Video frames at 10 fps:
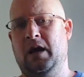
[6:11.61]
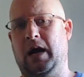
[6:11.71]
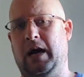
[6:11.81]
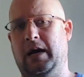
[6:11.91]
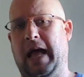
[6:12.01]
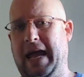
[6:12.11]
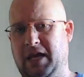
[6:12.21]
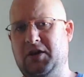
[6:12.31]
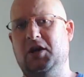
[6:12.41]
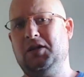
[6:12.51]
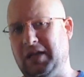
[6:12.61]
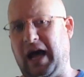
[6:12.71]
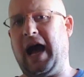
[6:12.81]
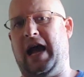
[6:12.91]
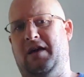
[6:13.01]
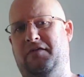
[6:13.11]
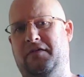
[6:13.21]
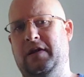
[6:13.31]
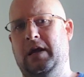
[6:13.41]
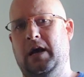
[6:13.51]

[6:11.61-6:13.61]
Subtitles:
a good life